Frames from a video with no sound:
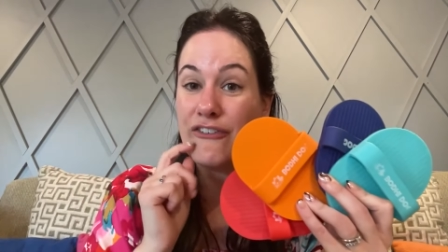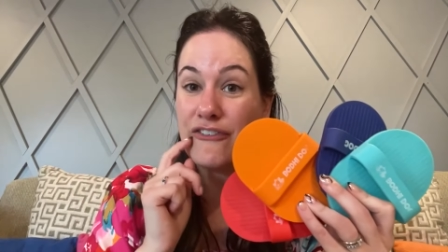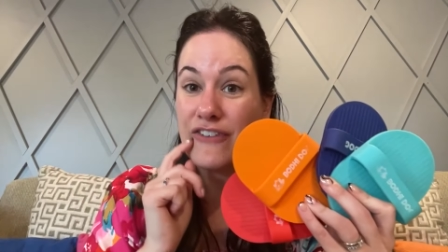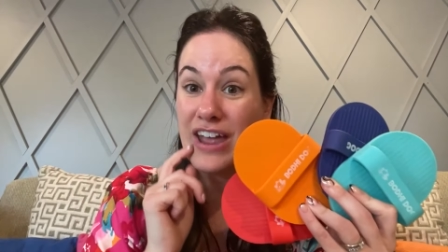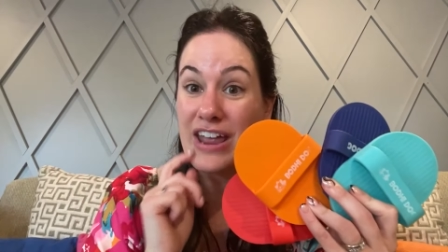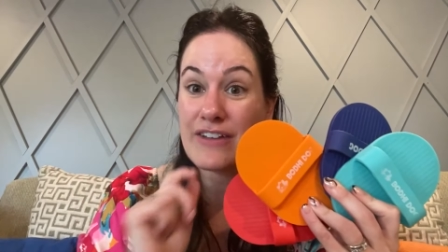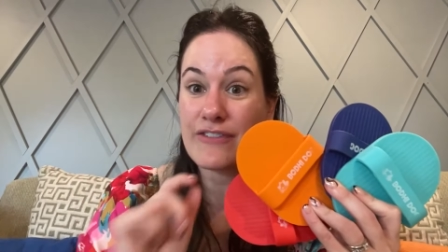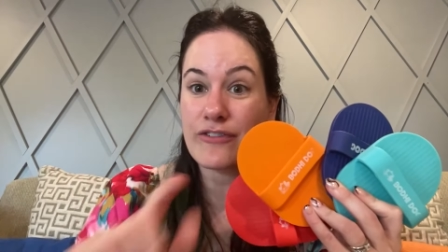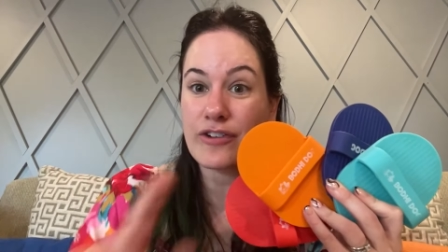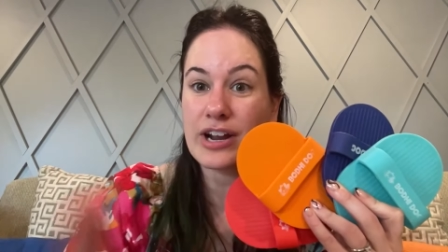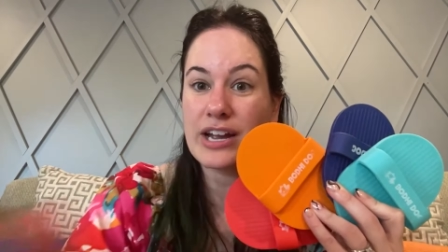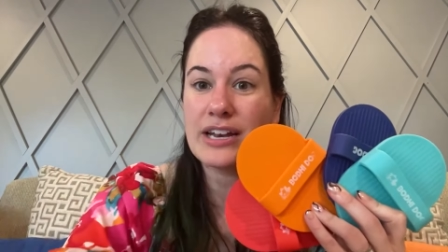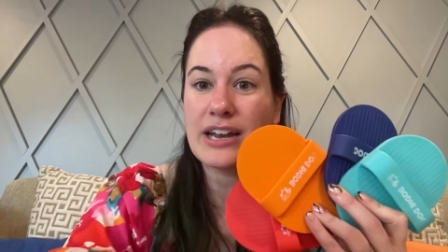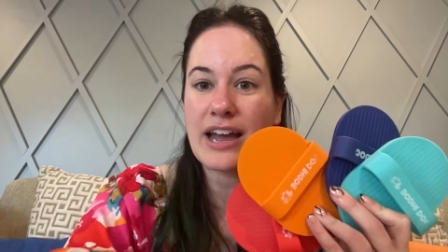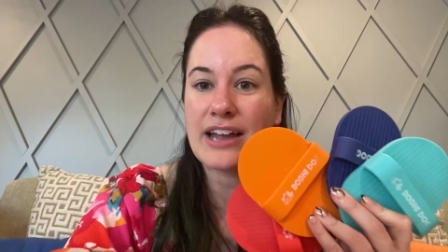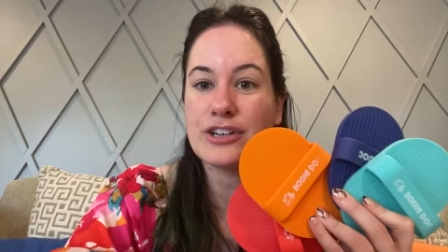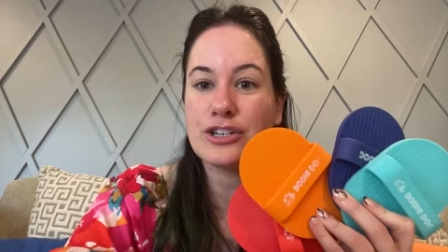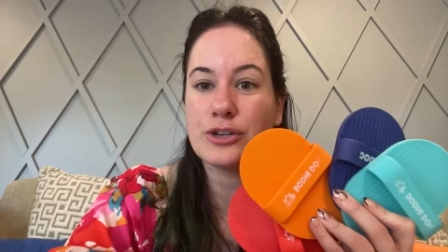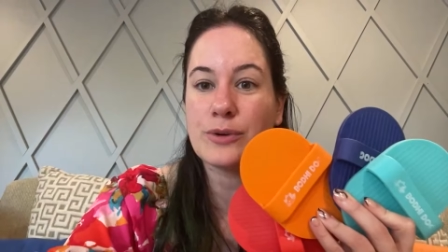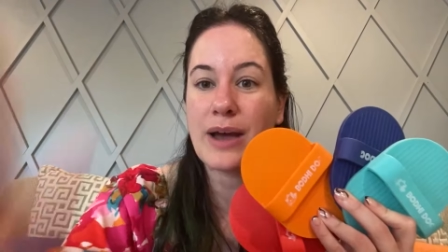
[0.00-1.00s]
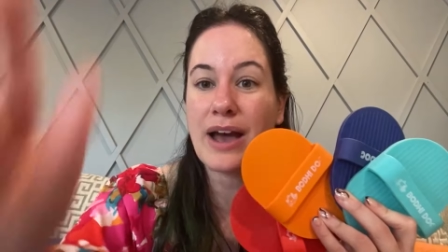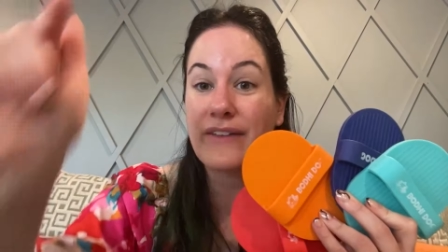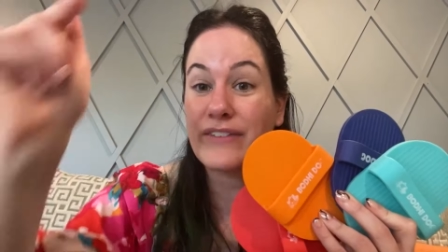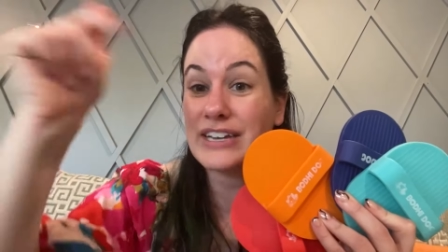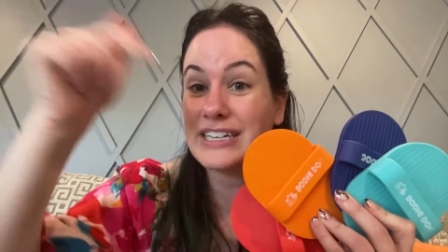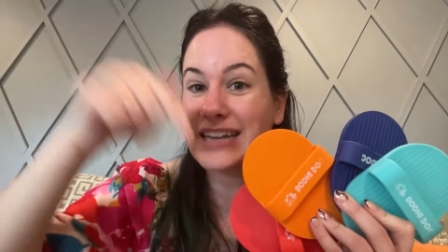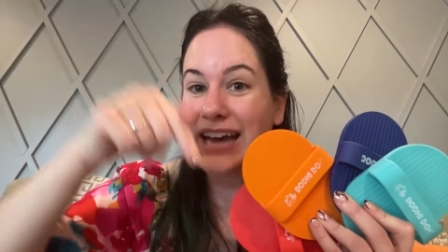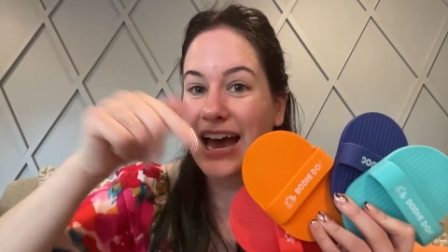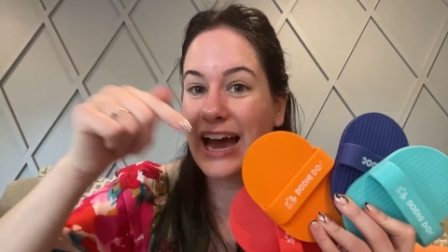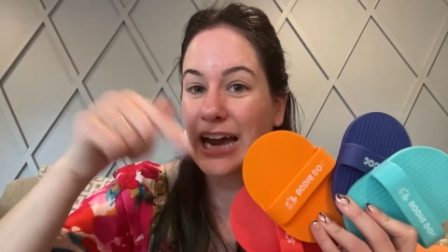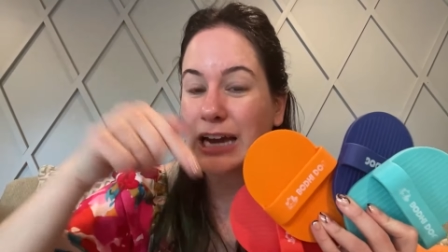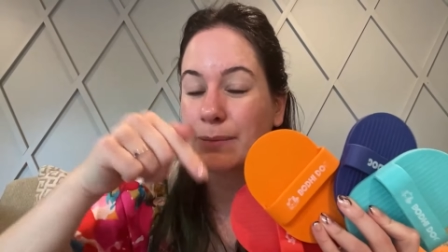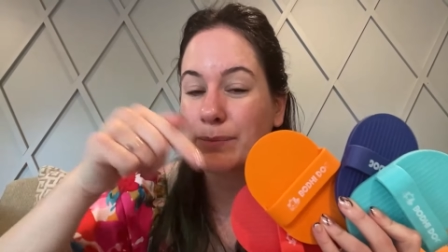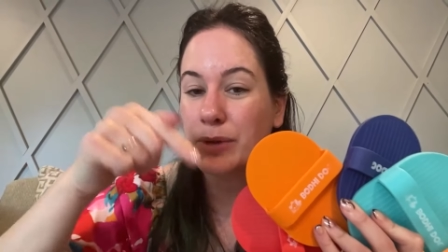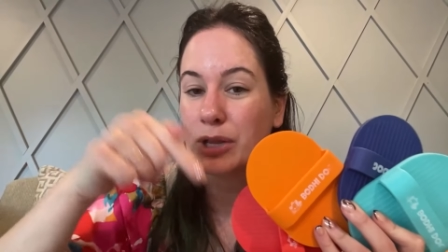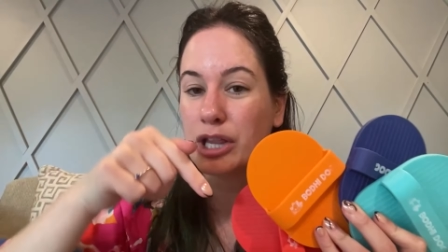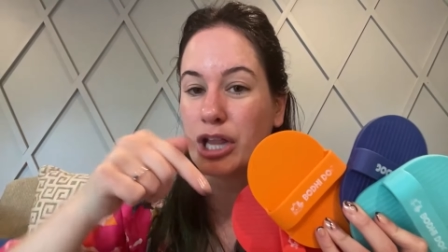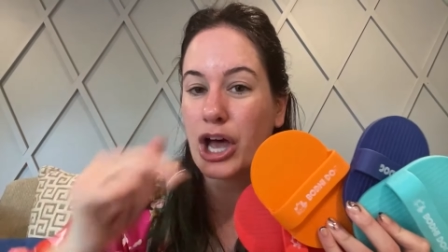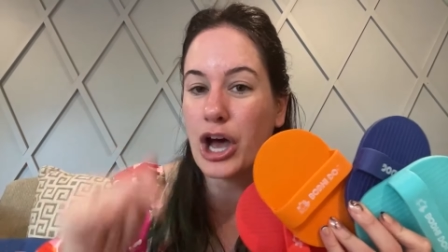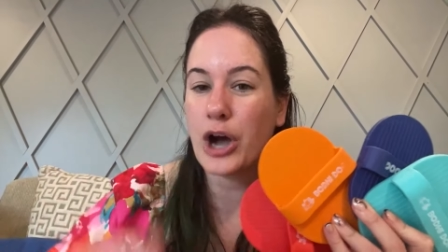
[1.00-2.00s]
favorite. I do have it tagged
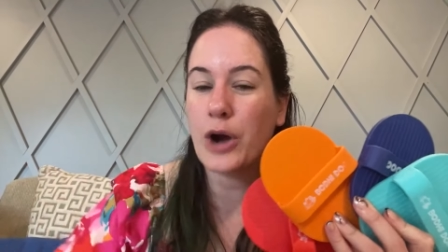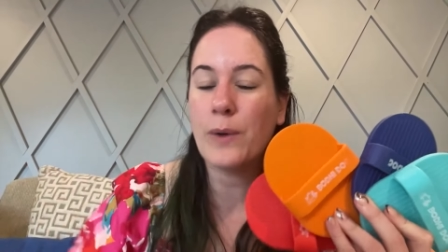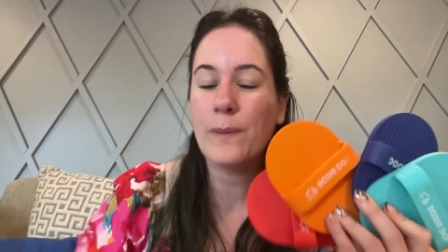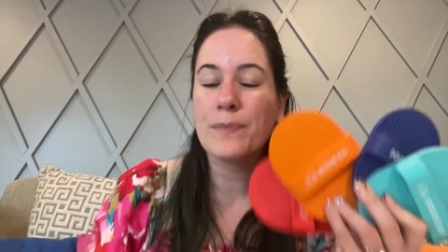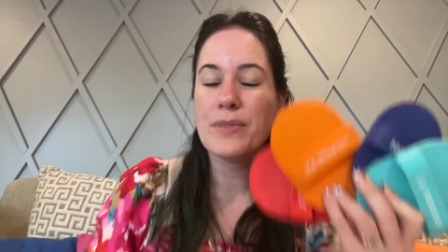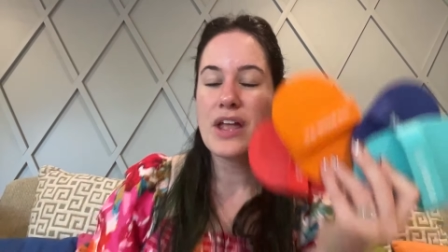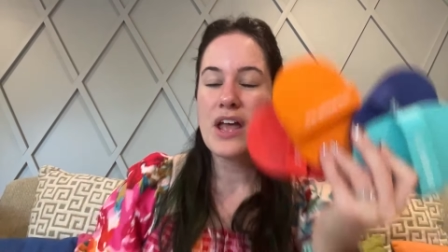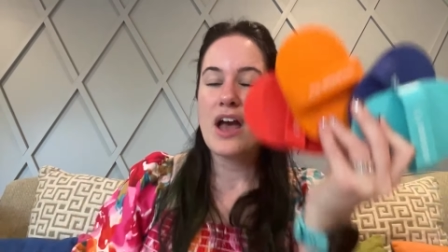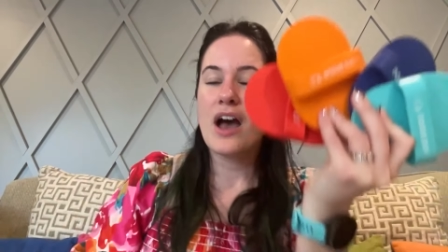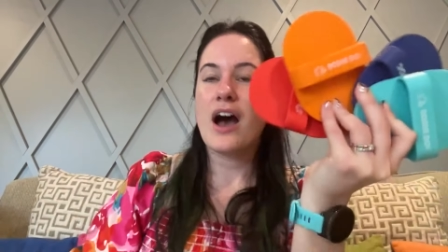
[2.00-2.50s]
below.